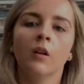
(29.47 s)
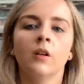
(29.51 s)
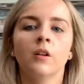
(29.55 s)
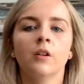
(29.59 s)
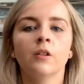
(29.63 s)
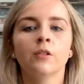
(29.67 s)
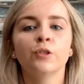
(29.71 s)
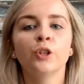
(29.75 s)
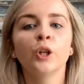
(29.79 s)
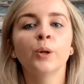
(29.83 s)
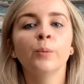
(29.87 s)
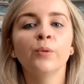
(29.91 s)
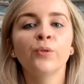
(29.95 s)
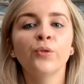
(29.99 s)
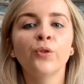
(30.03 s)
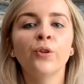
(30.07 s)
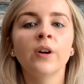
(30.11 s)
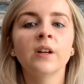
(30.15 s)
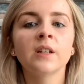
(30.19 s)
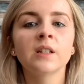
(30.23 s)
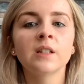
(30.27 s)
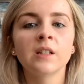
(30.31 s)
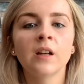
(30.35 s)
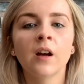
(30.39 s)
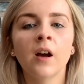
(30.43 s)
So before I
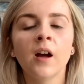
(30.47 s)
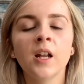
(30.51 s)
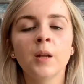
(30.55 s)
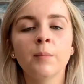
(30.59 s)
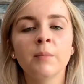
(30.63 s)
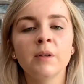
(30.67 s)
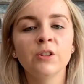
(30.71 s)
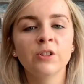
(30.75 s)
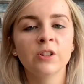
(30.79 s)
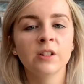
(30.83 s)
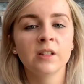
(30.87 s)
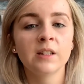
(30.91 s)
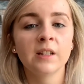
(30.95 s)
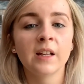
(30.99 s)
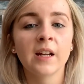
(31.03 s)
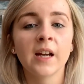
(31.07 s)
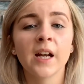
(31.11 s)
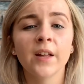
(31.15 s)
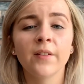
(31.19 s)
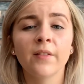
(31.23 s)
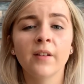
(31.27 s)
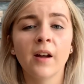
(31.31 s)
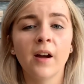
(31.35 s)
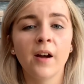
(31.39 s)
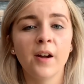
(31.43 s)
start, let me just say
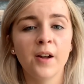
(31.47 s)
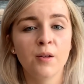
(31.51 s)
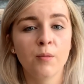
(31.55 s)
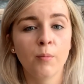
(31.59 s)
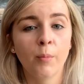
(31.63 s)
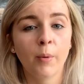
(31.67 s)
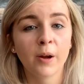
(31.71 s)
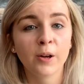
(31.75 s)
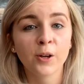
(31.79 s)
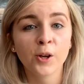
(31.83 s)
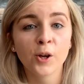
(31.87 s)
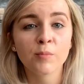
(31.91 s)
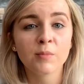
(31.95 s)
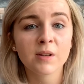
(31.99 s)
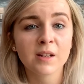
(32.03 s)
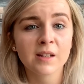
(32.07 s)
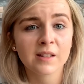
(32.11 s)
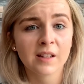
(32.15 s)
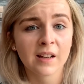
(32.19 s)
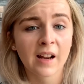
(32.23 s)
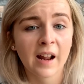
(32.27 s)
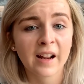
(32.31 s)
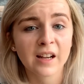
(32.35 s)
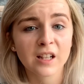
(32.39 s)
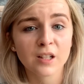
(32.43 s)
that I am by no means
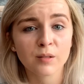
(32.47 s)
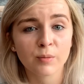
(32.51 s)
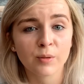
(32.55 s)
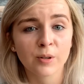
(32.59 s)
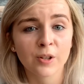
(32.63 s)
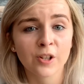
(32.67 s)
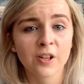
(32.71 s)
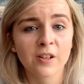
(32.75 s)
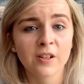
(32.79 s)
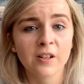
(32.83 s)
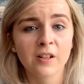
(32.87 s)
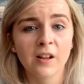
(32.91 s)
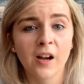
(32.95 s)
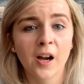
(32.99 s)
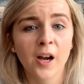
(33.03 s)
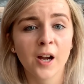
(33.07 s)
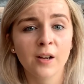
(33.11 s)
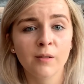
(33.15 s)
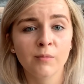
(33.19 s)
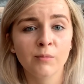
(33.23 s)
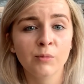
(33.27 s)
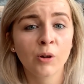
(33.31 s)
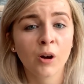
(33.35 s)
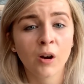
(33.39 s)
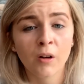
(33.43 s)
an expert.
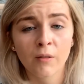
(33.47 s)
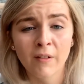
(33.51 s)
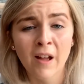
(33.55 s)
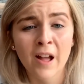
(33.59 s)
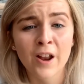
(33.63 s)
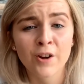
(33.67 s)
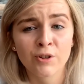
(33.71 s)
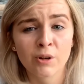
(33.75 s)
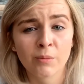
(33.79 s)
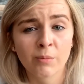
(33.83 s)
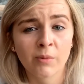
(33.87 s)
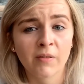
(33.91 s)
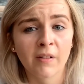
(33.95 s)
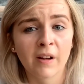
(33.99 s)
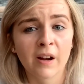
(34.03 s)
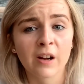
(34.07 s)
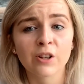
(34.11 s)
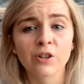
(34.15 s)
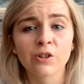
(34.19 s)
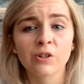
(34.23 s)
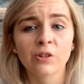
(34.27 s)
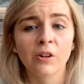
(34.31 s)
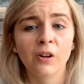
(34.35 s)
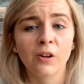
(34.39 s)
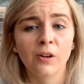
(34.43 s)
I'm not a veterinary
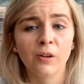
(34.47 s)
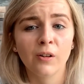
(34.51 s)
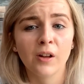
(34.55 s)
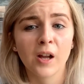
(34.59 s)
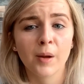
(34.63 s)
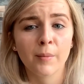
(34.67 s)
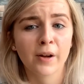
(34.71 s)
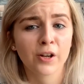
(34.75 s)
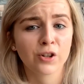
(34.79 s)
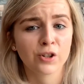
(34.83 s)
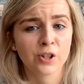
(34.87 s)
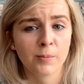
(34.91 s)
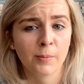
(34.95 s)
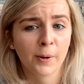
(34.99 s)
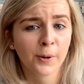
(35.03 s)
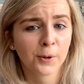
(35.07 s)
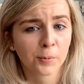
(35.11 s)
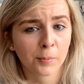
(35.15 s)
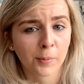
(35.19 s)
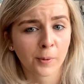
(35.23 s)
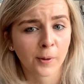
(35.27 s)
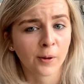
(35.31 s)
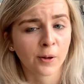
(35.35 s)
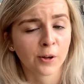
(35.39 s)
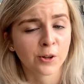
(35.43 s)
professional, I'm actually a
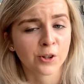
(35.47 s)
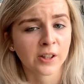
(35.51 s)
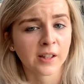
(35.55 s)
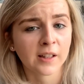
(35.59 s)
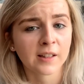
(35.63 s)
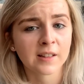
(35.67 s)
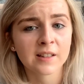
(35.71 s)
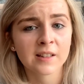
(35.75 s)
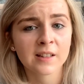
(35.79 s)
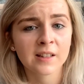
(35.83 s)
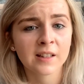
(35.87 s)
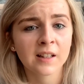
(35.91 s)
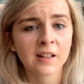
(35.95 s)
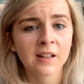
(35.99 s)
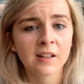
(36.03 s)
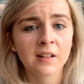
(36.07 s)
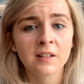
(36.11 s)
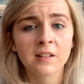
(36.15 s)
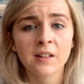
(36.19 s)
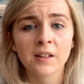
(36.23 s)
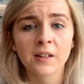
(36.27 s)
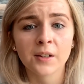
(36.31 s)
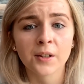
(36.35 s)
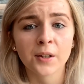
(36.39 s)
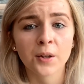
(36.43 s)
microbiologist.
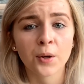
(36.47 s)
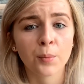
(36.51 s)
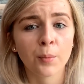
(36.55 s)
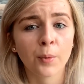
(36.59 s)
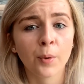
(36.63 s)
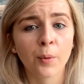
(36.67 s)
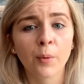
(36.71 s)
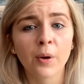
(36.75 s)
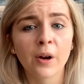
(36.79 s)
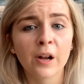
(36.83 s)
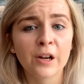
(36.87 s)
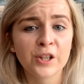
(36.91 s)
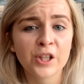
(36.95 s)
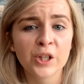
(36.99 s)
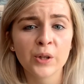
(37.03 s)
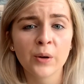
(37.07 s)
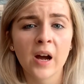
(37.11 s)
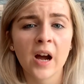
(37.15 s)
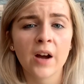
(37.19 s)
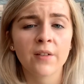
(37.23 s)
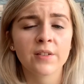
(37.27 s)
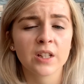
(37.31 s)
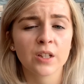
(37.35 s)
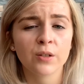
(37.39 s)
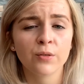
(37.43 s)
But what I do
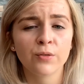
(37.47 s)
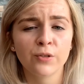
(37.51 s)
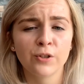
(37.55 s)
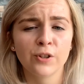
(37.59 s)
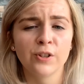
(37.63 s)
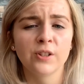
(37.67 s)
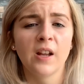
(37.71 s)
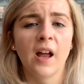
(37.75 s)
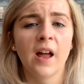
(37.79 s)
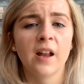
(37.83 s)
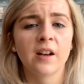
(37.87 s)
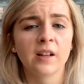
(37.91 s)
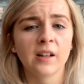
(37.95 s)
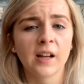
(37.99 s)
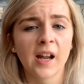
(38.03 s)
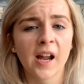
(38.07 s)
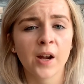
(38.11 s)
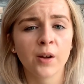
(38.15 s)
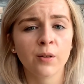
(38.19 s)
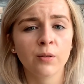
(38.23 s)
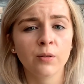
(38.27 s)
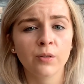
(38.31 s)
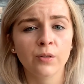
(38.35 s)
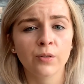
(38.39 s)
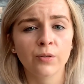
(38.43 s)
have is a first-hand
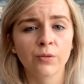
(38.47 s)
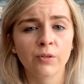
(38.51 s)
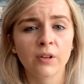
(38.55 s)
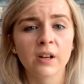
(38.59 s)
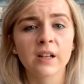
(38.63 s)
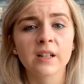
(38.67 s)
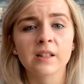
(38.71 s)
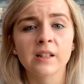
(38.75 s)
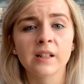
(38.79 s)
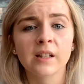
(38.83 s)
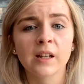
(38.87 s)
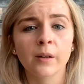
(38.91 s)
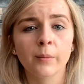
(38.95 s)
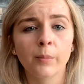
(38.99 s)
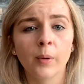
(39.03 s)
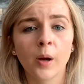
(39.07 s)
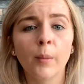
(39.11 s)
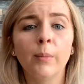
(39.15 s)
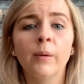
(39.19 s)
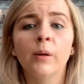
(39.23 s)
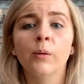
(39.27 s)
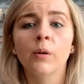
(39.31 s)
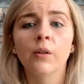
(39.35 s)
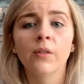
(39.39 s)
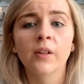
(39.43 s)
account of raising a
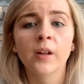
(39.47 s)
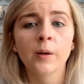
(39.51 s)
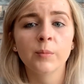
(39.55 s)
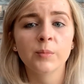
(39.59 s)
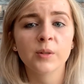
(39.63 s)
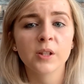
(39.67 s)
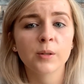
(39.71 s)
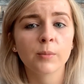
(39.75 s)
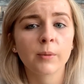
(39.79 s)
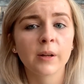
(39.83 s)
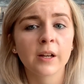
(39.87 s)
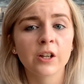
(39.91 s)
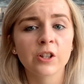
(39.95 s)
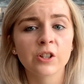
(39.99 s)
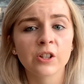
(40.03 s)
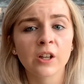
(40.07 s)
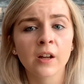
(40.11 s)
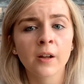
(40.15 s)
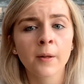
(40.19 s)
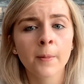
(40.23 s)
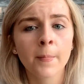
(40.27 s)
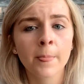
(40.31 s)
puppy with hip dysplasia,